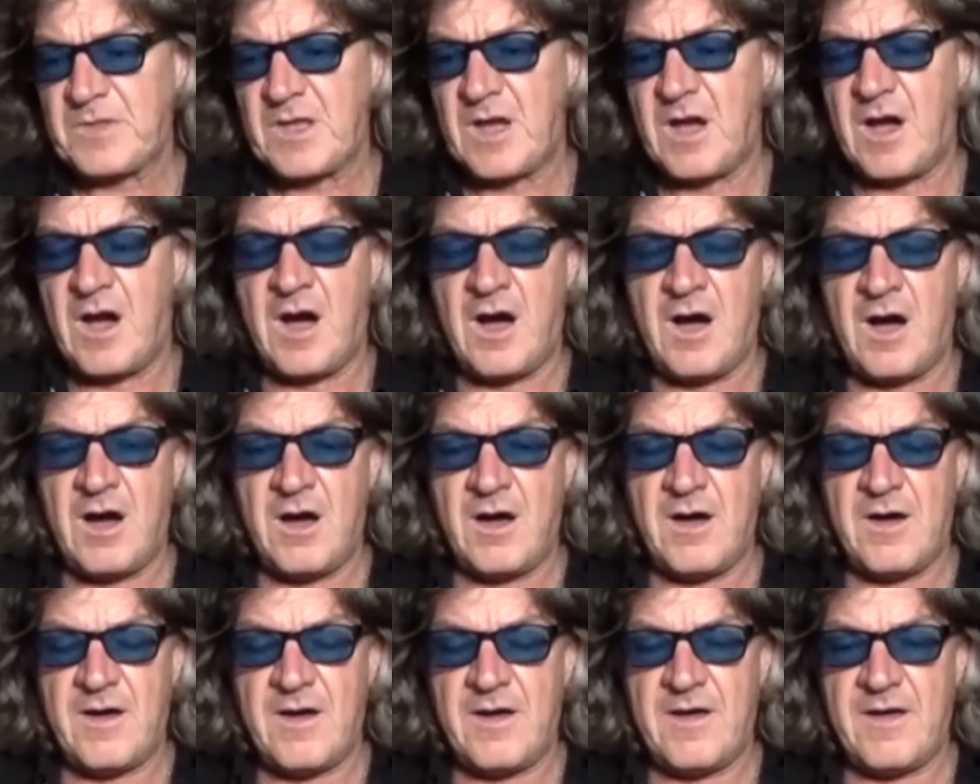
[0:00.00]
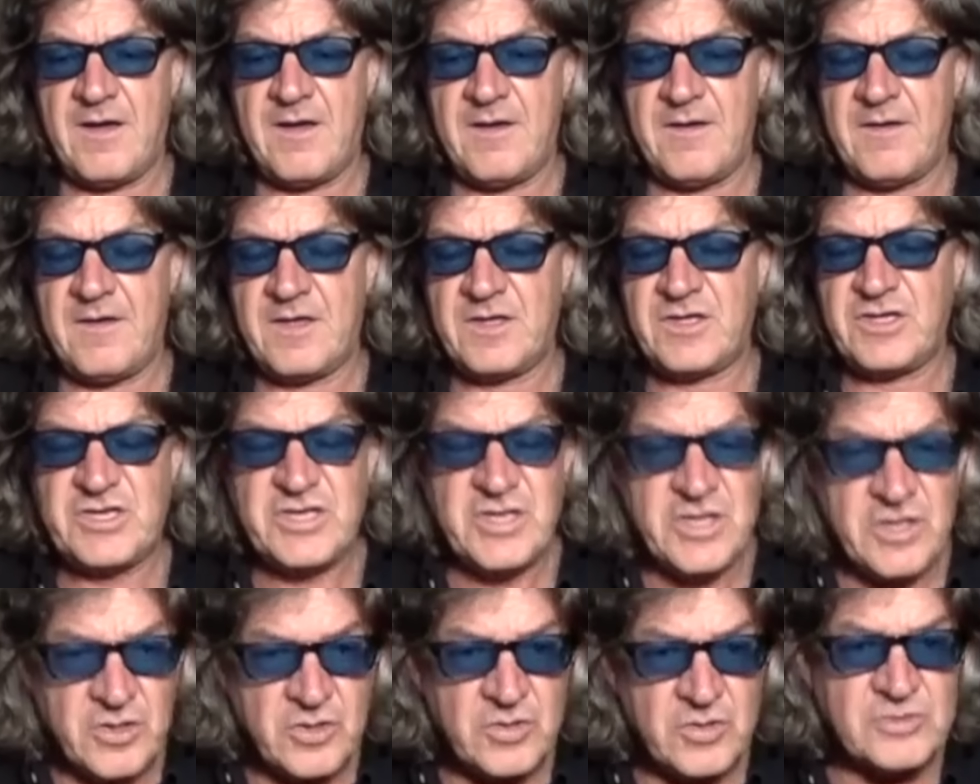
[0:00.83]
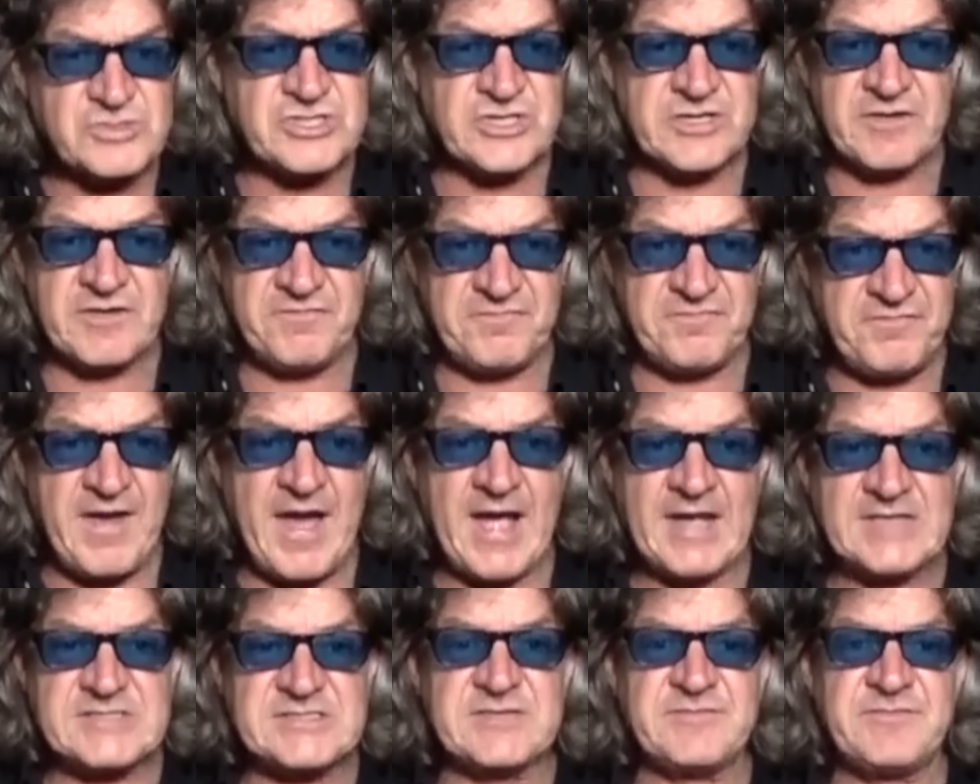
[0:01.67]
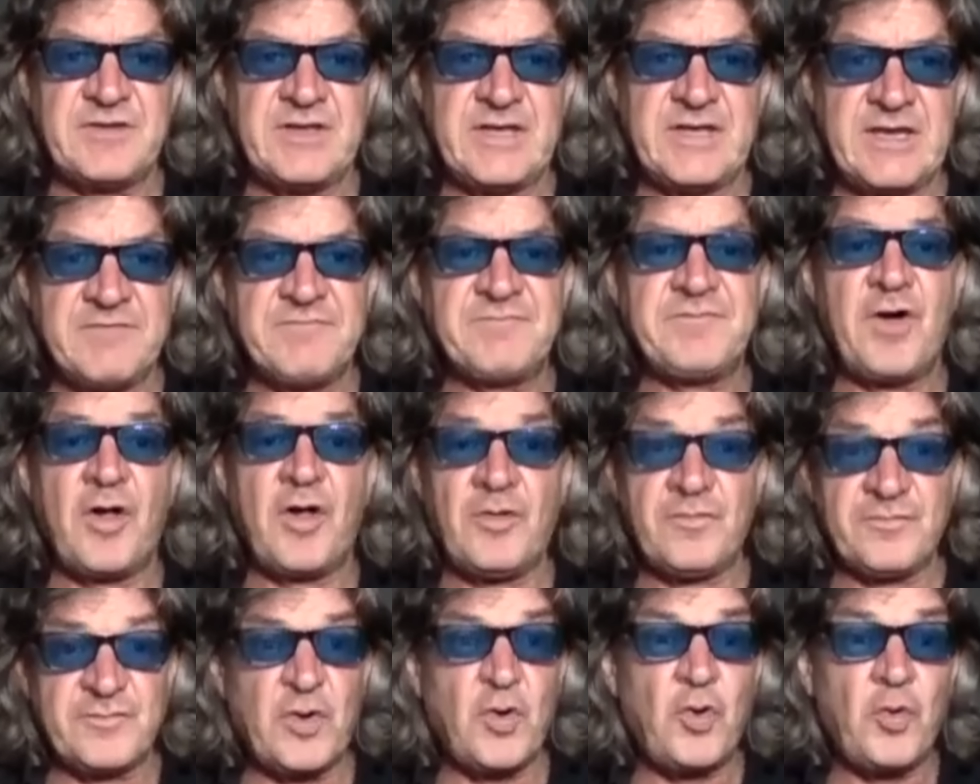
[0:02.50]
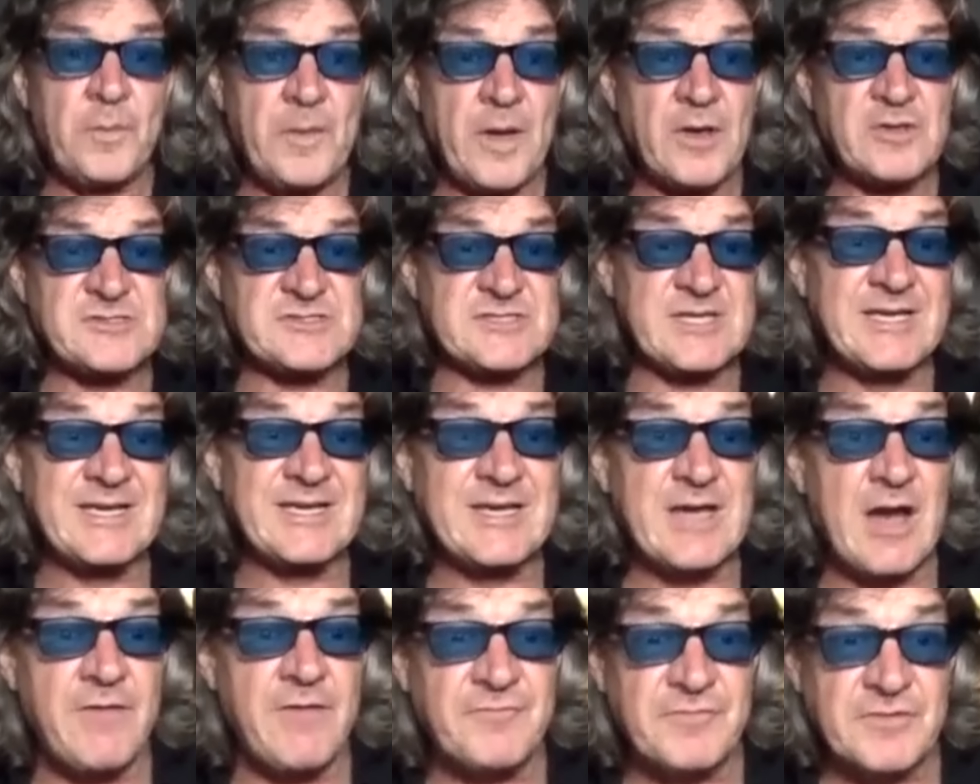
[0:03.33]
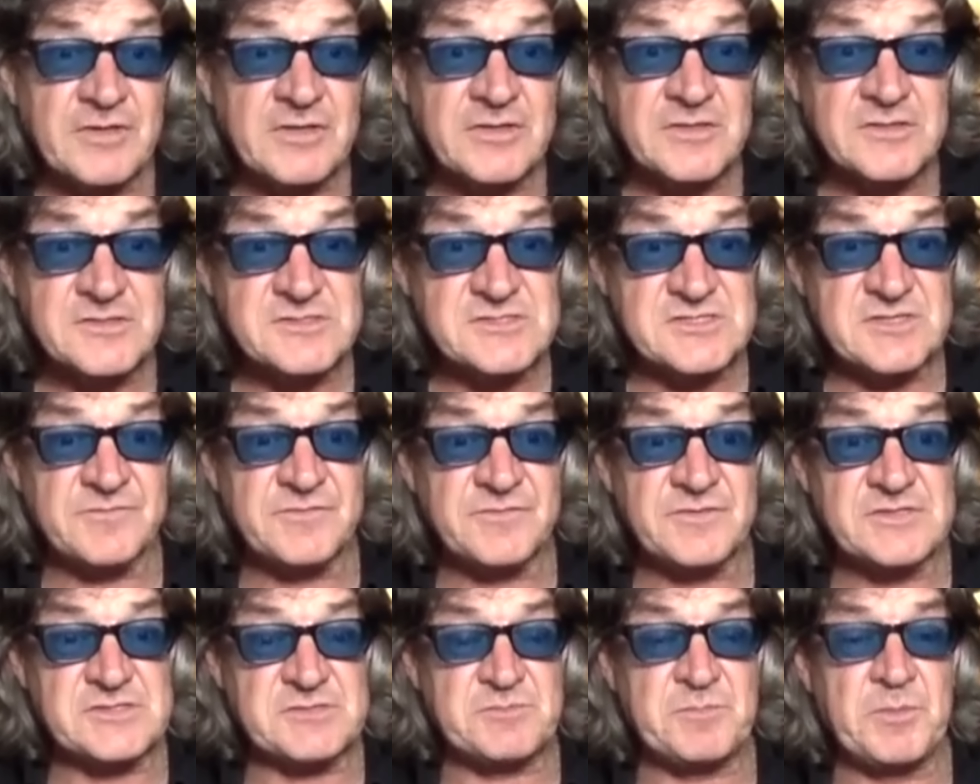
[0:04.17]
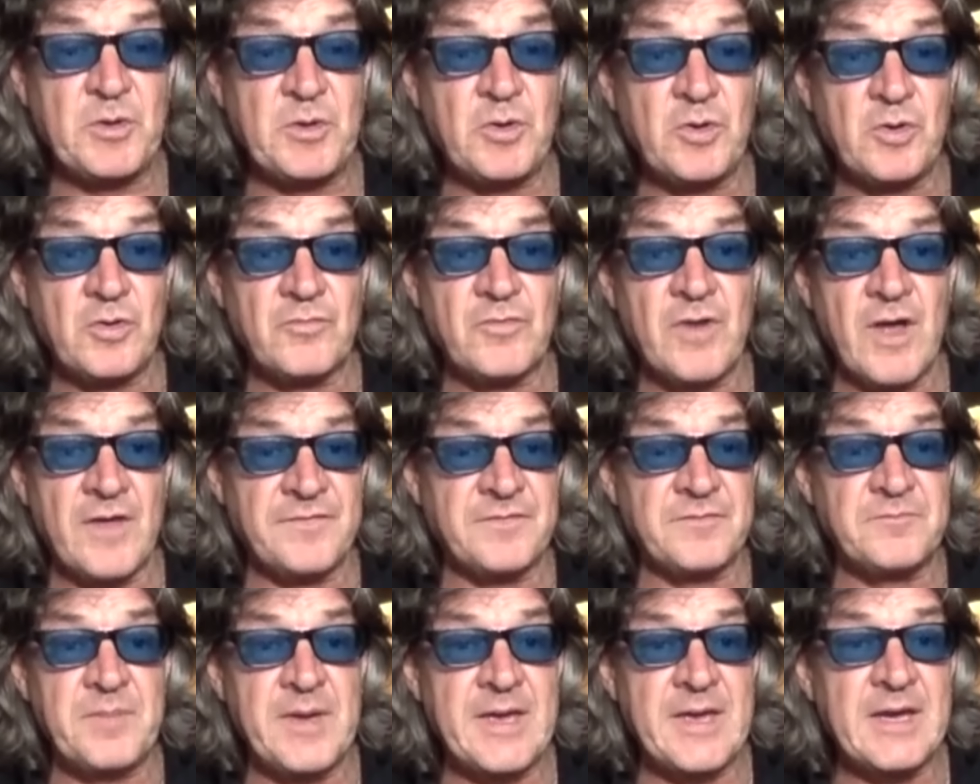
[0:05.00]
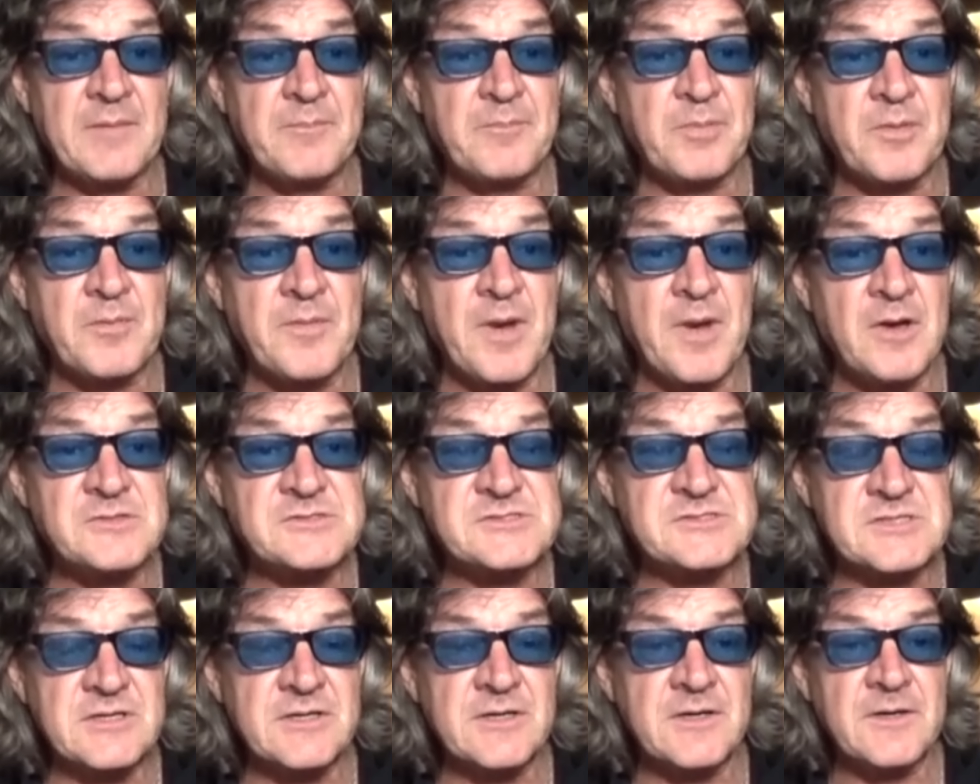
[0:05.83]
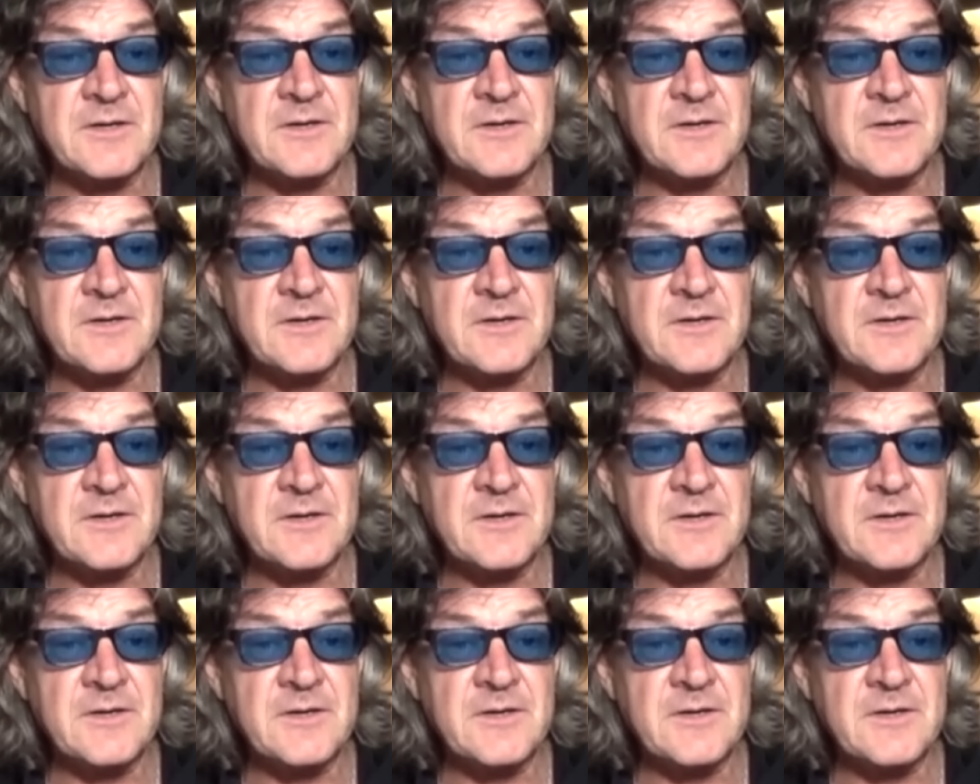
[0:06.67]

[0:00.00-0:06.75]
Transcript: are huge and effectively involved almost in governance of the sport rather than being a promoter.